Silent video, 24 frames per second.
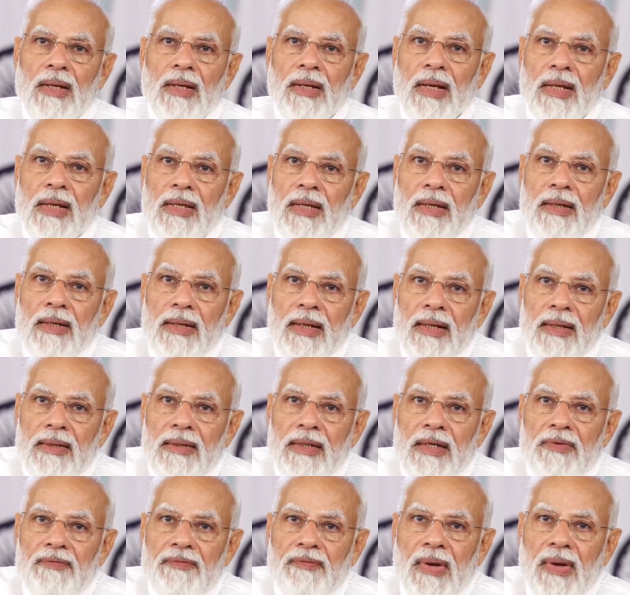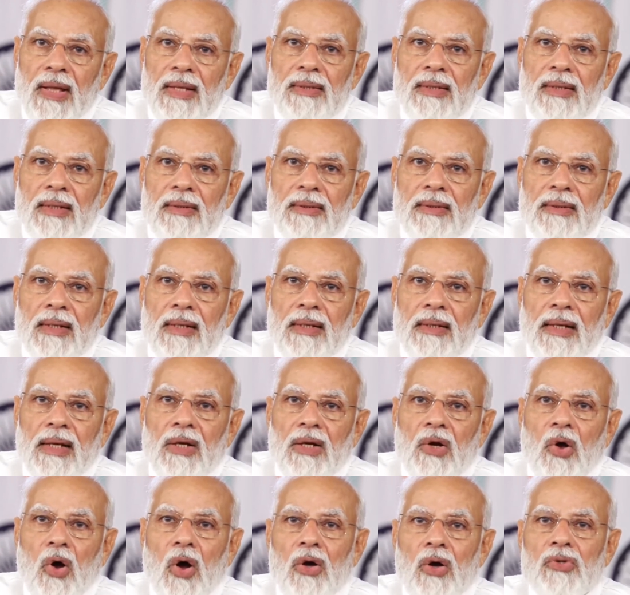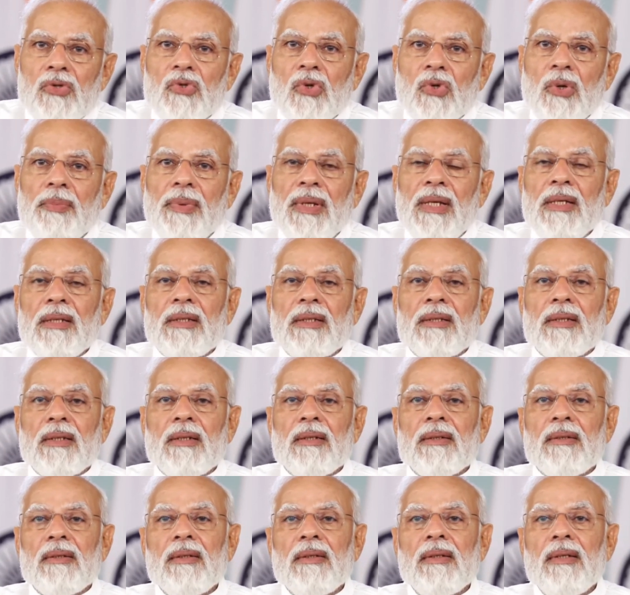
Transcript: Resilient infrastructure can also be the